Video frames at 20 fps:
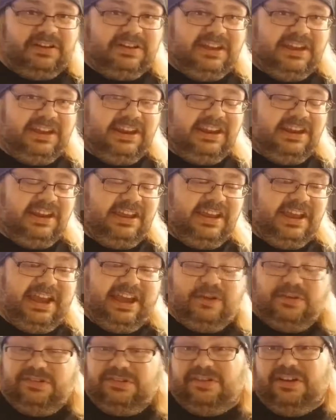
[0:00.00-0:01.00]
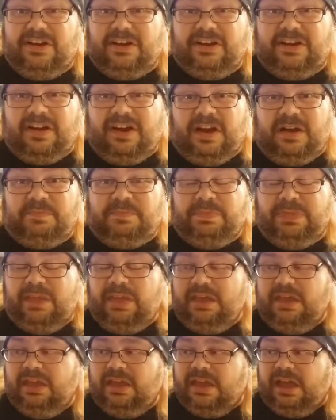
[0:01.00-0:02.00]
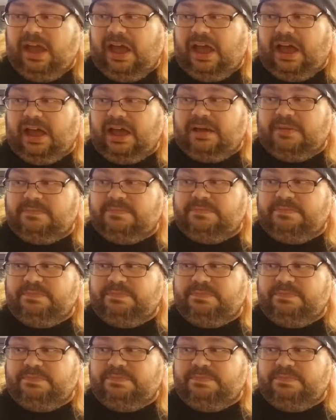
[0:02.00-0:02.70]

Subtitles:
DDDHouse.com.